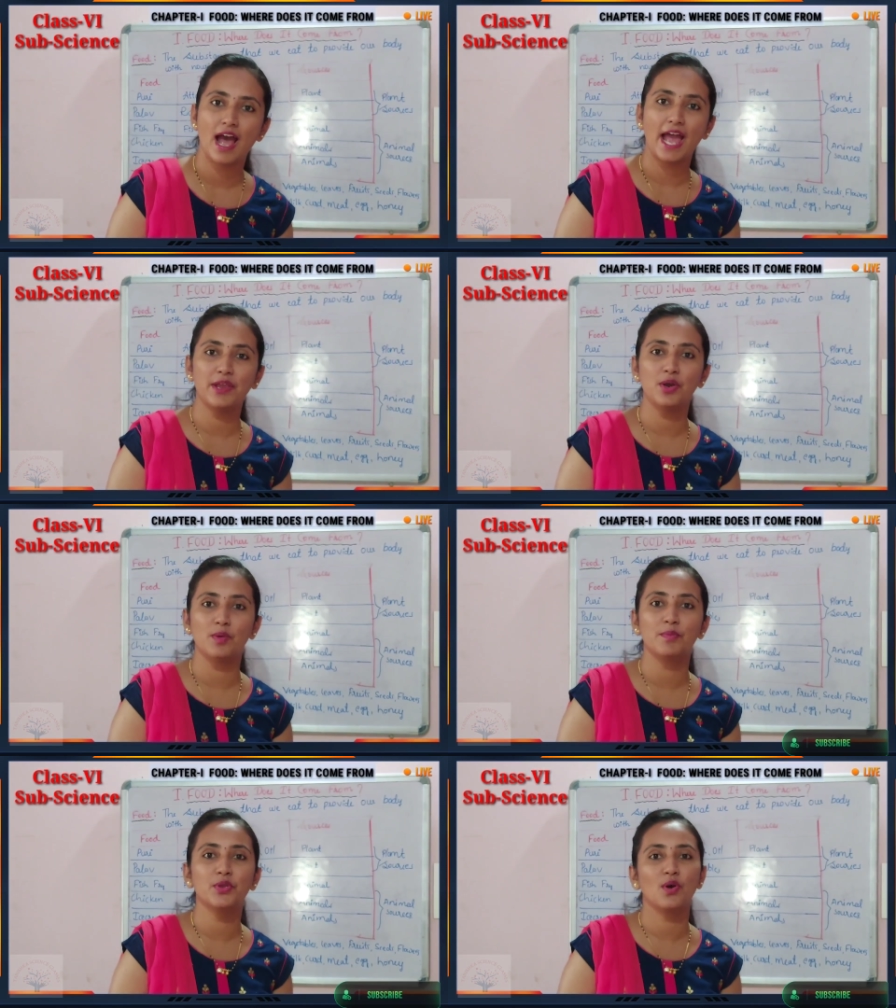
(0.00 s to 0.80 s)
I
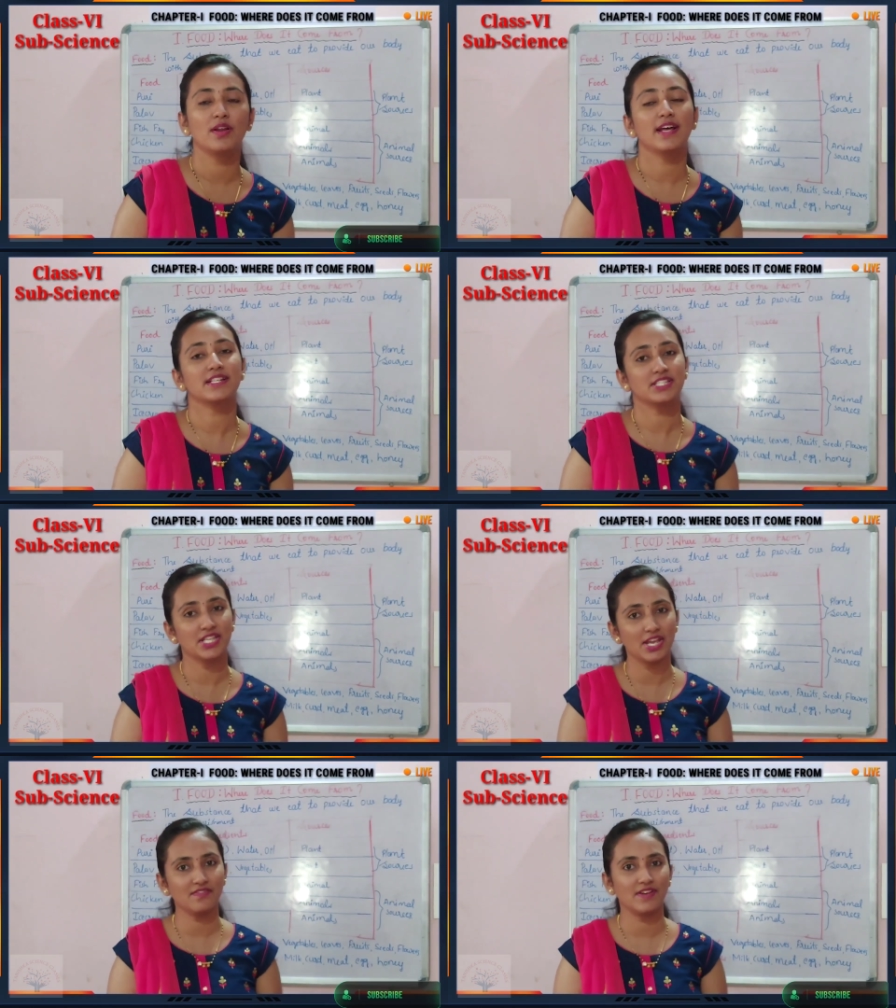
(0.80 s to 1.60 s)
hope you all are
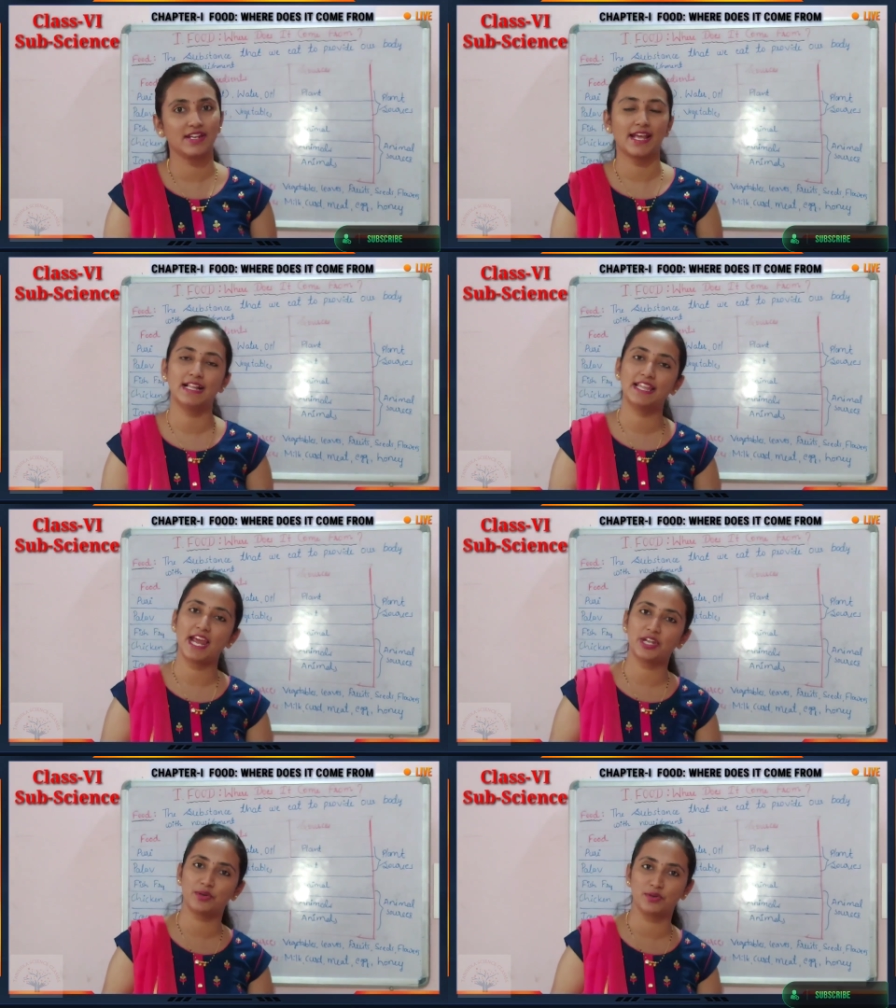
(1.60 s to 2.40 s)
safe and
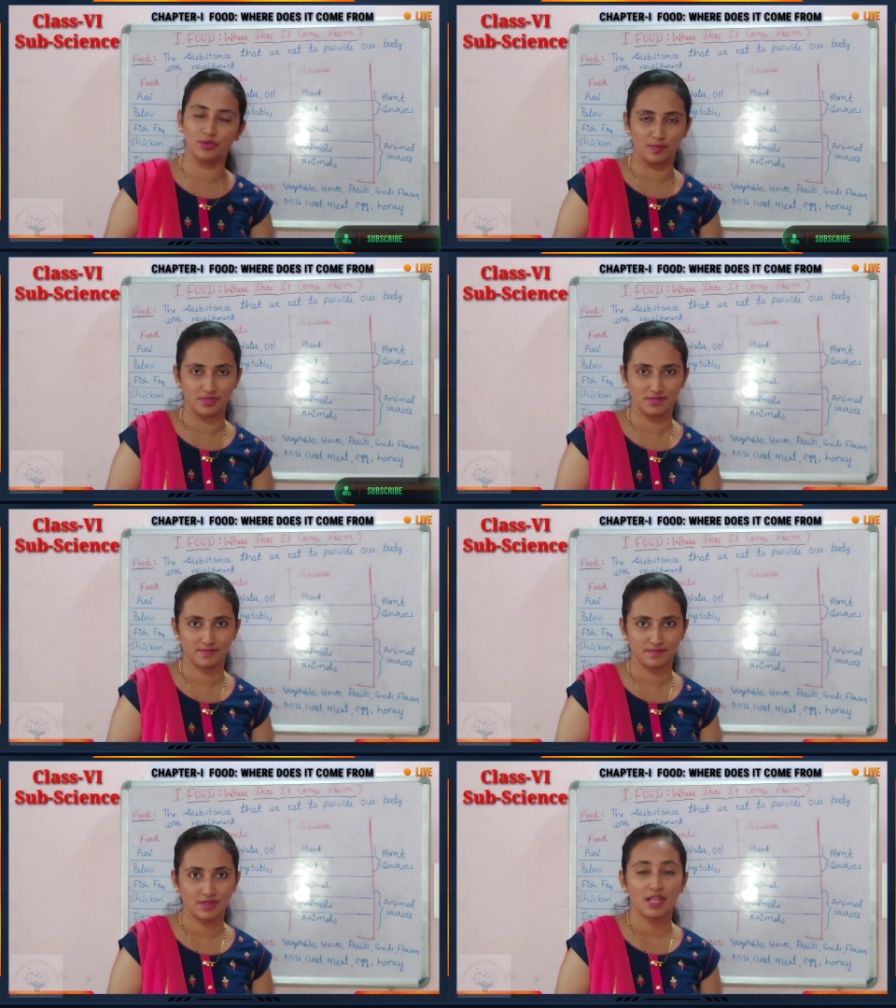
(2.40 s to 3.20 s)
healthy at your homes.
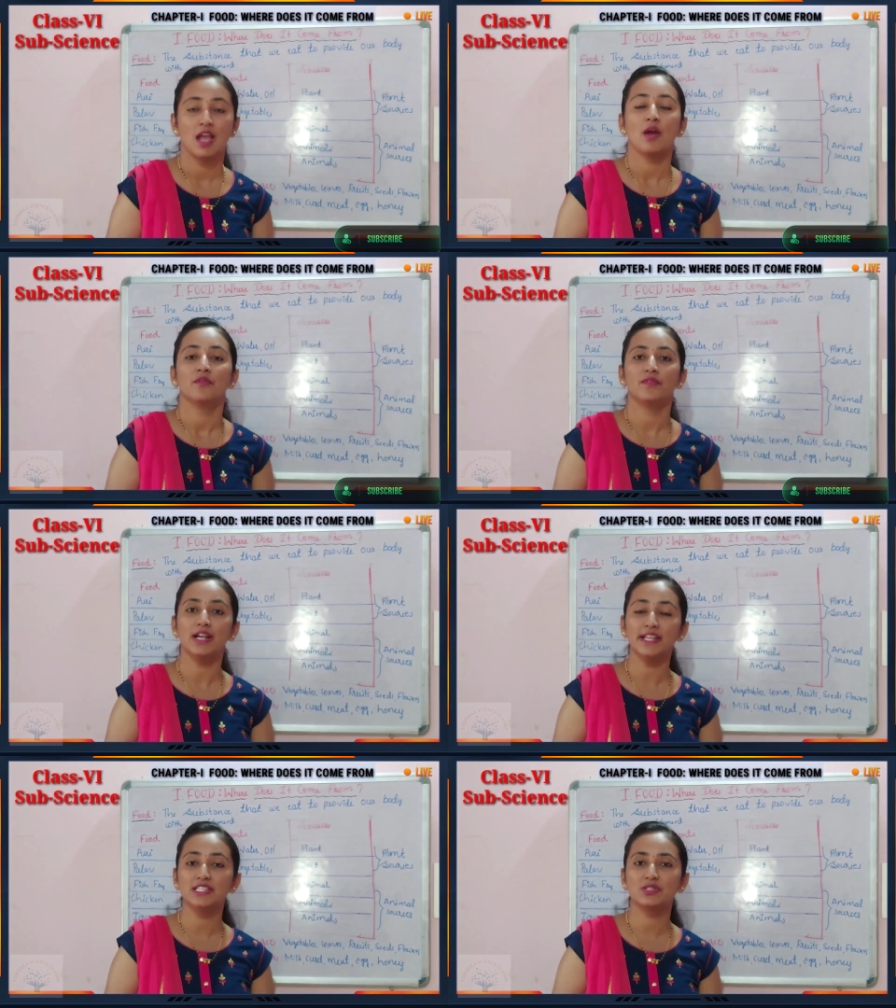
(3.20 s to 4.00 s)

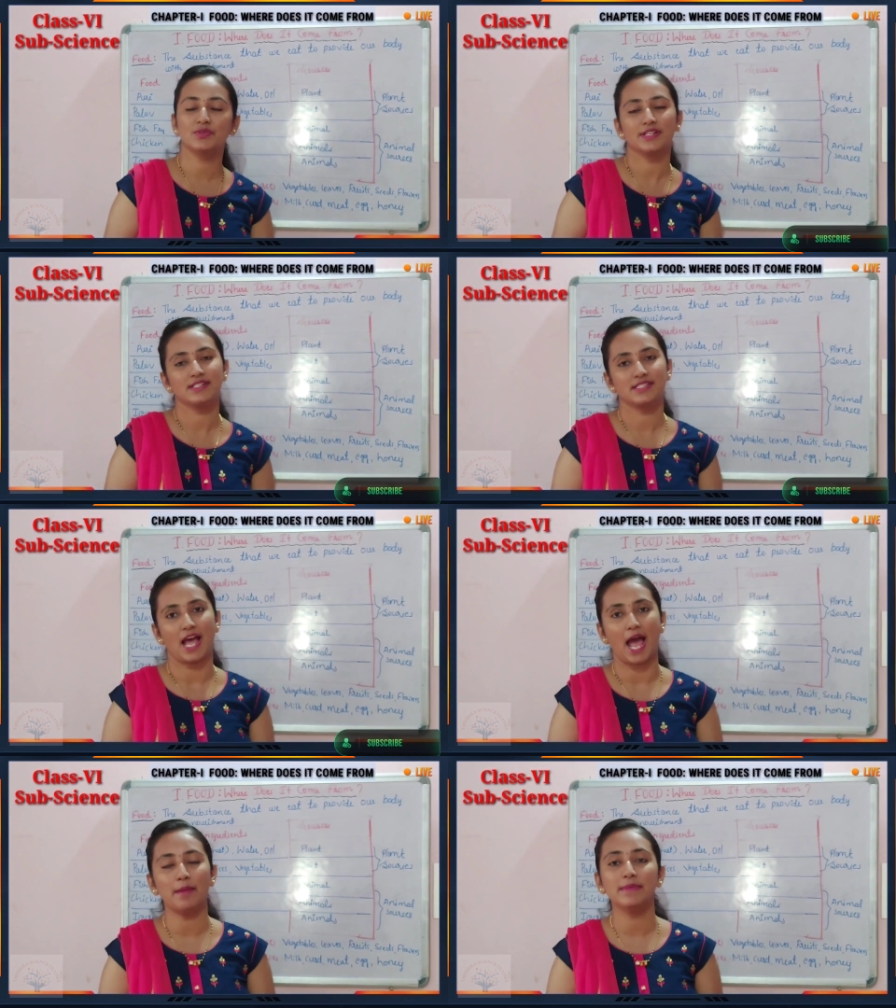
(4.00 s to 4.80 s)
Well dear students,
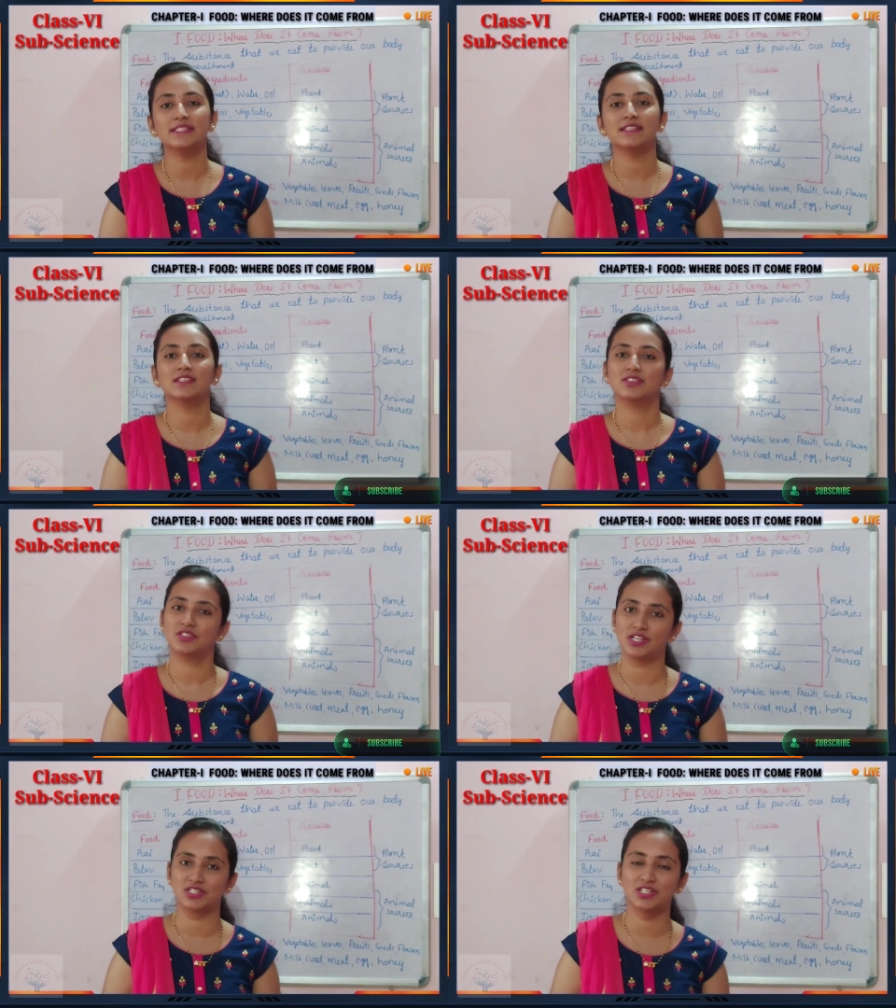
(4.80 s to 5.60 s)
I am Mrs.
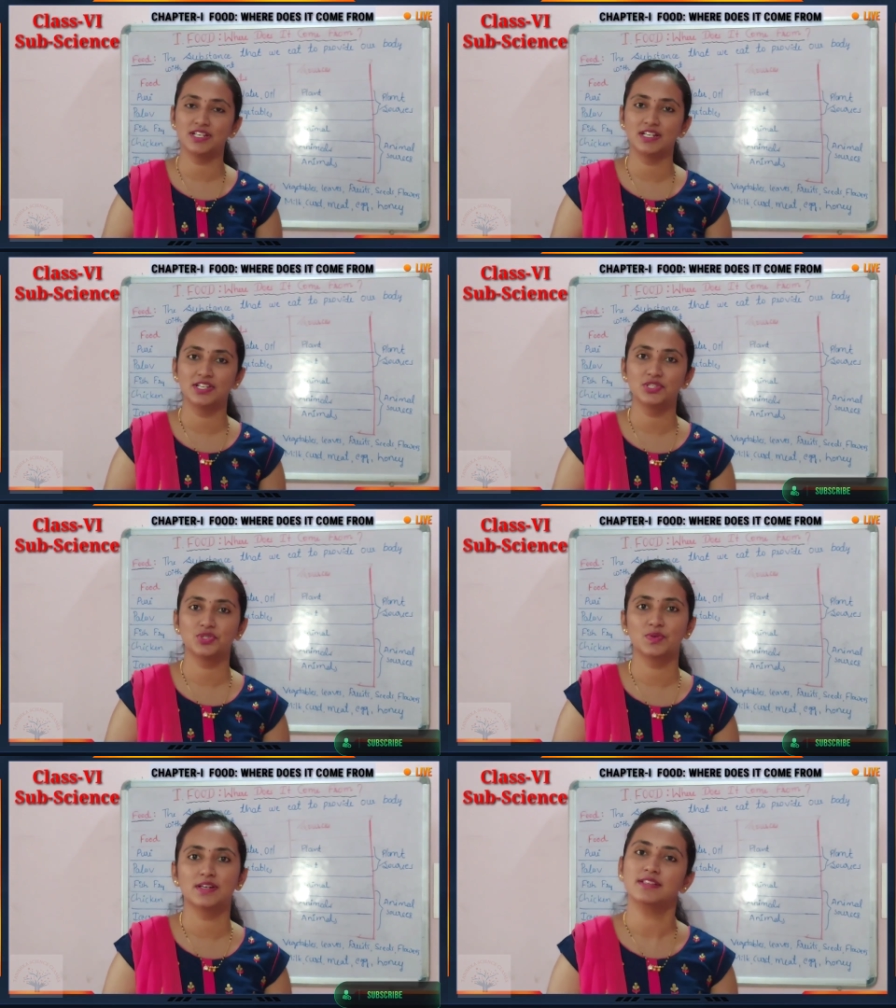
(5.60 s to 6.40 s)
Jayashree
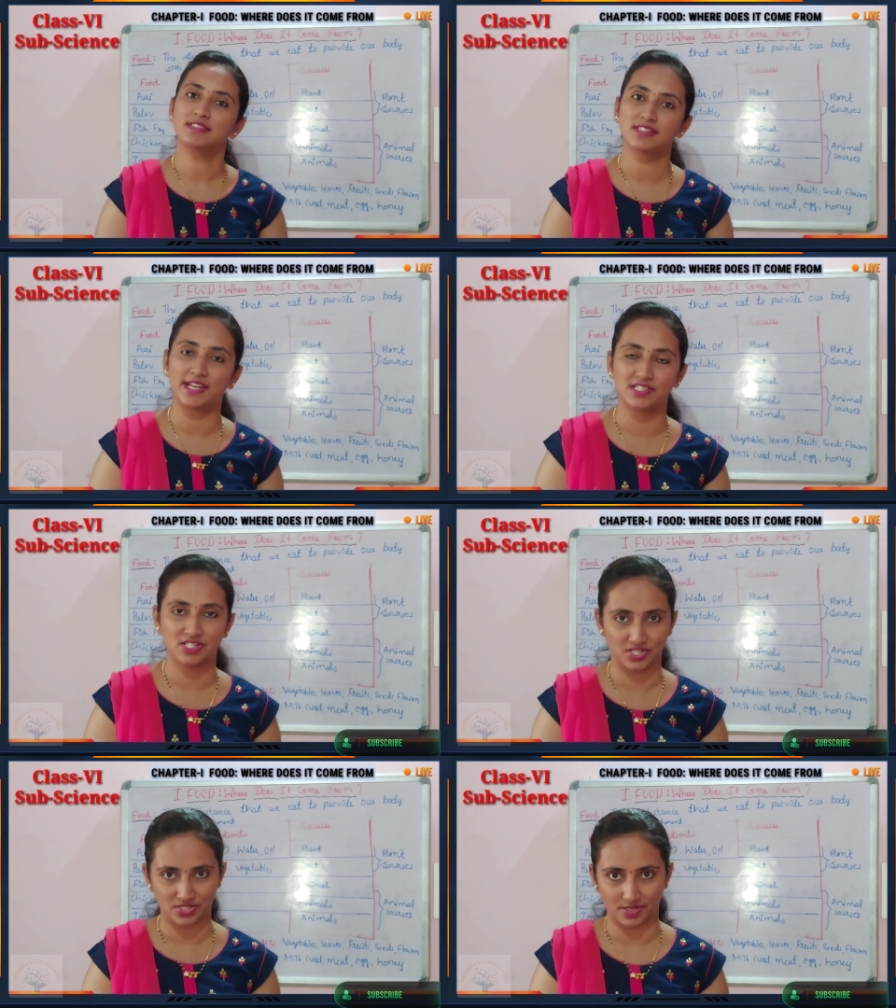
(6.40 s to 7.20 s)
Ganesh, your science
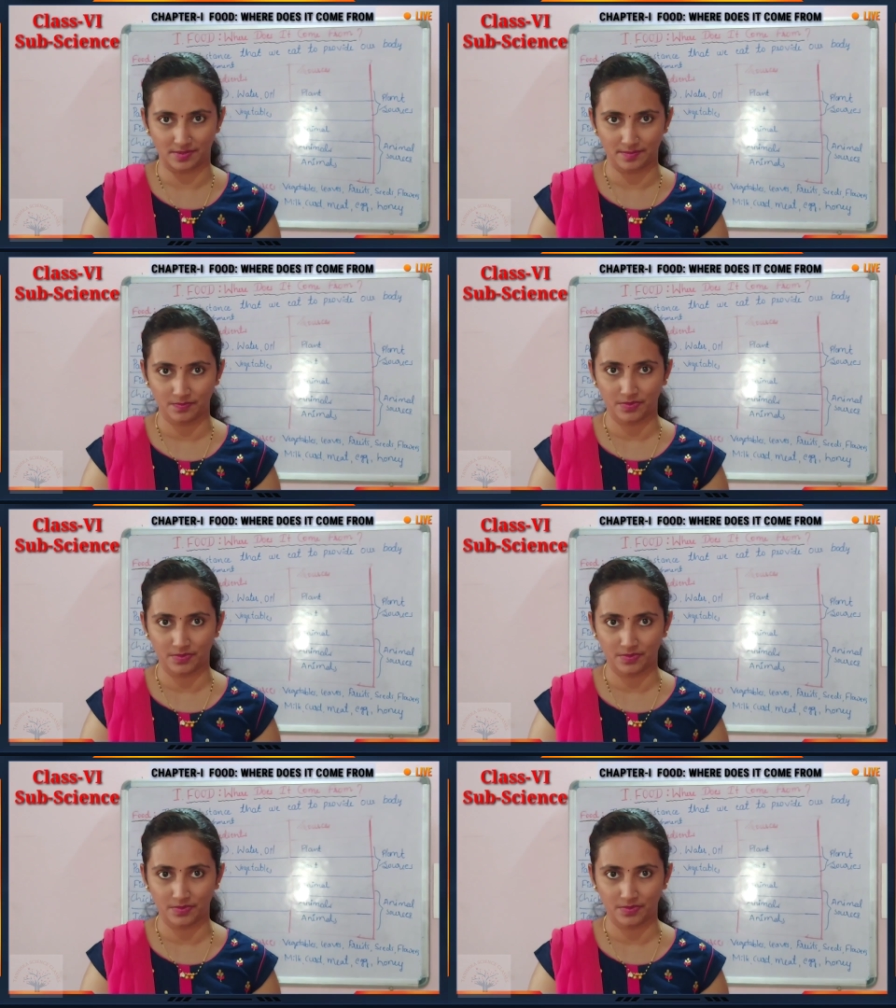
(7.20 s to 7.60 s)
teacher.